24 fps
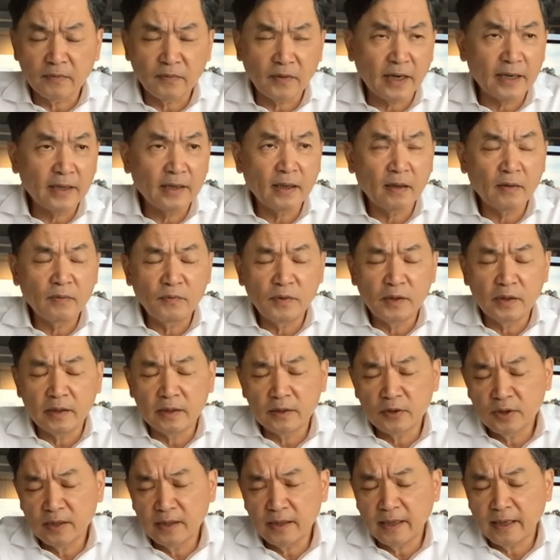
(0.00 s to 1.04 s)
Right now, we
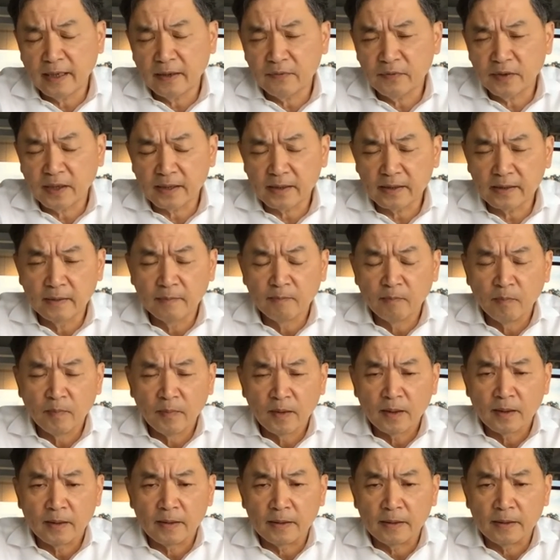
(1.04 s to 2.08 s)
actually have like
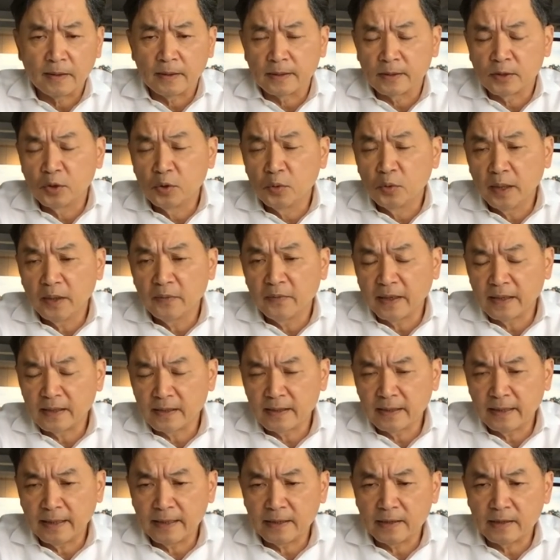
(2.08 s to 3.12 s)
a two-way
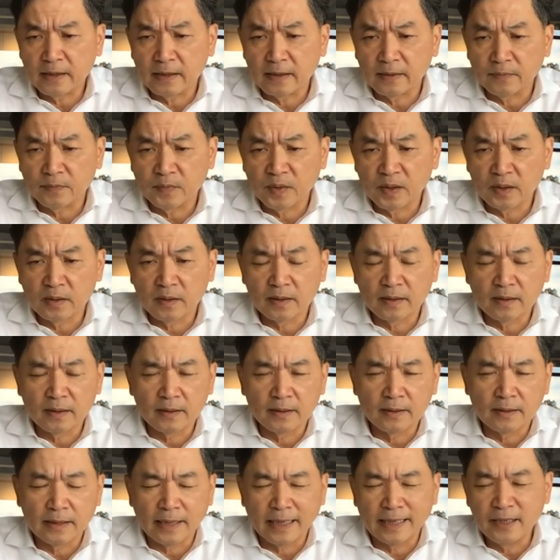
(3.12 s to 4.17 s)
ventilator,
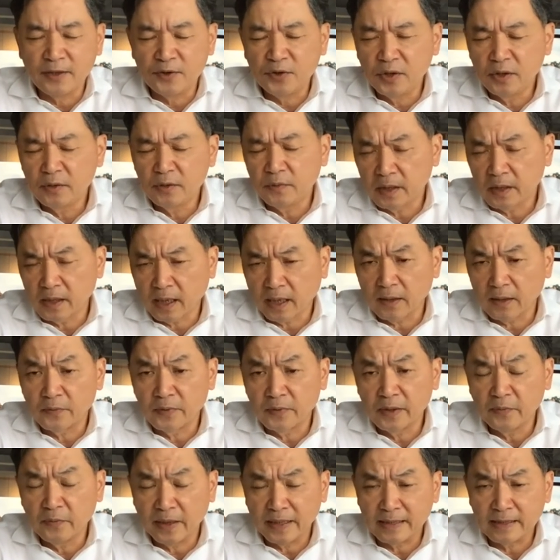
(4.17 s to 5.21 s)
energy
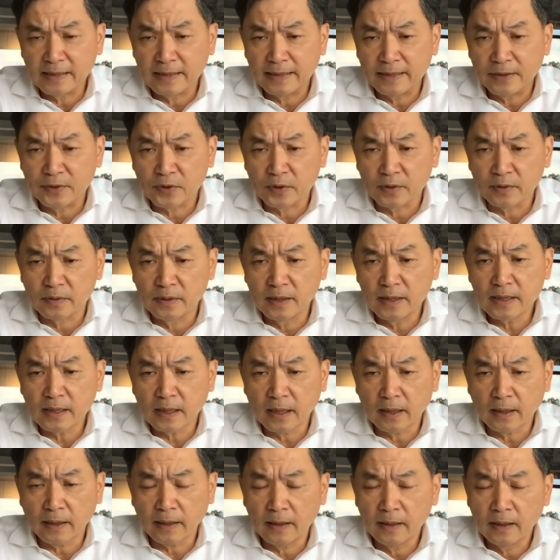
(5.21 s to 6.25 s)
recovery ventilation.
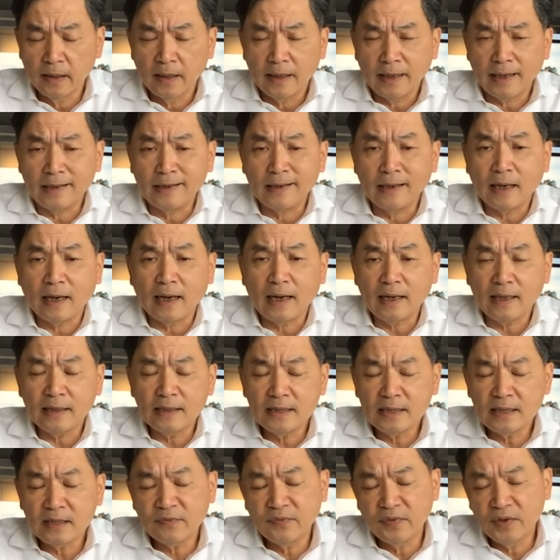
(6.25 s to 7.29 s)
These are
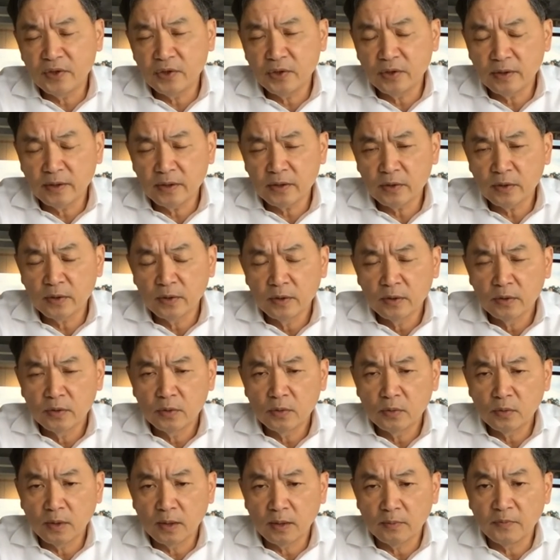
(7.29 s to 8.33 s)
enhanced features
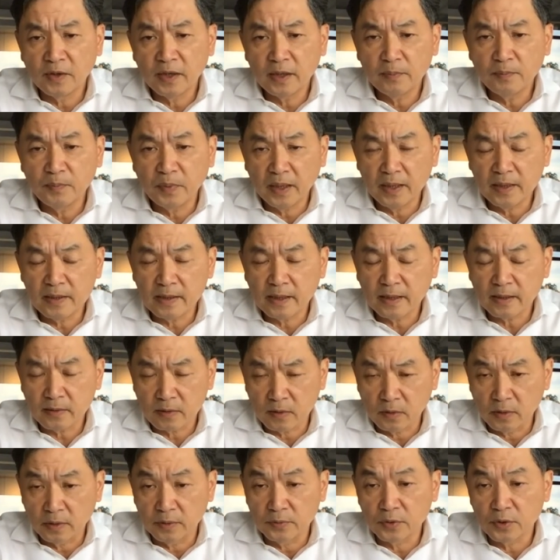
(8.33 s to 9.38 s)
to a very basic
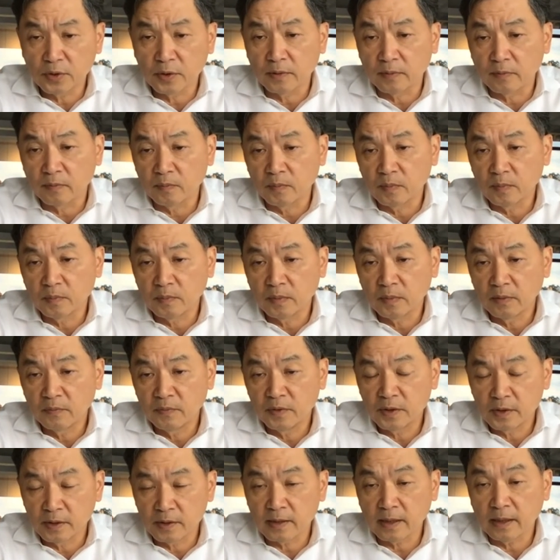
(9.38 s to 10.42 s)
solution,
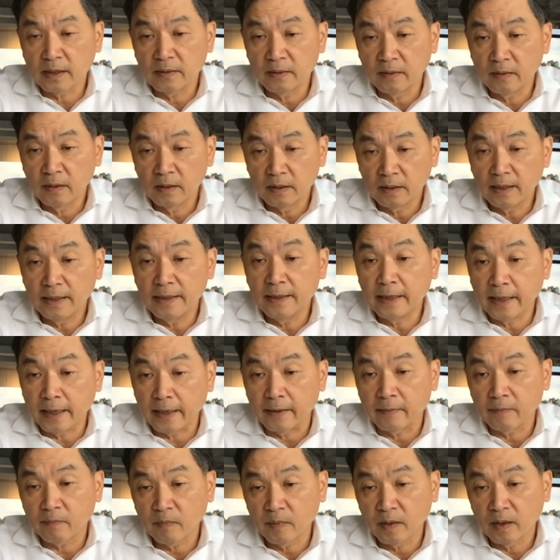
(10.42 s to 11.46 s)
which is clean
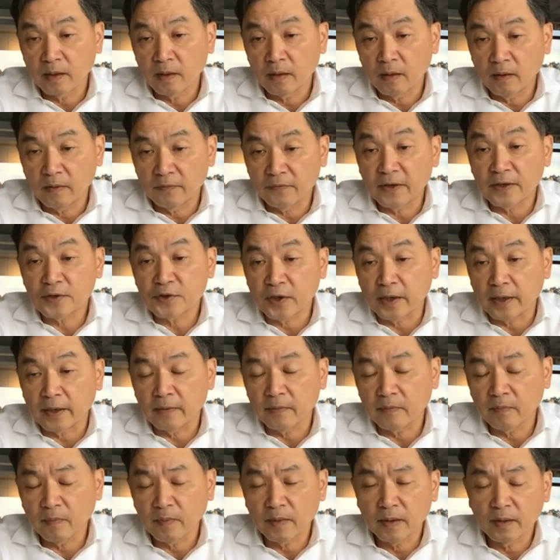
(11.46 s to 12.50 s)
air or fresh air.